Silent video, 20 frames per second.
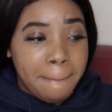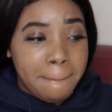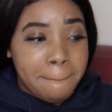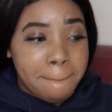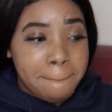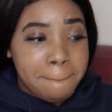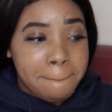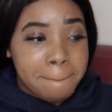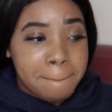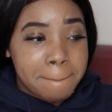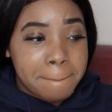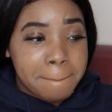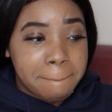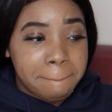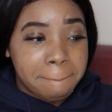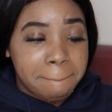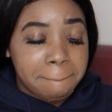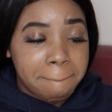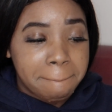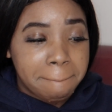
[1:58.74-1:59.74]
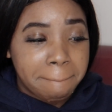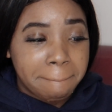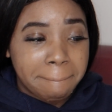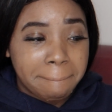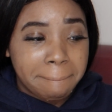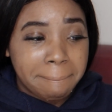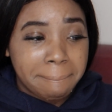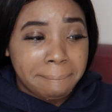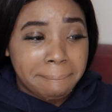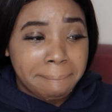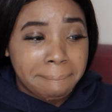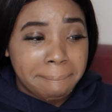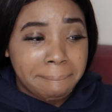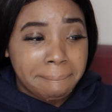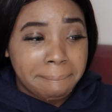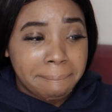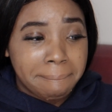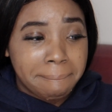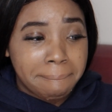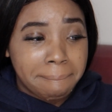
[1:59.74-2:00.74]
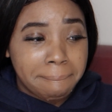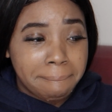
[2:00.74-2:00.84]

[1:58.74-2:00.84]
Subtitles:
Nobody speaks.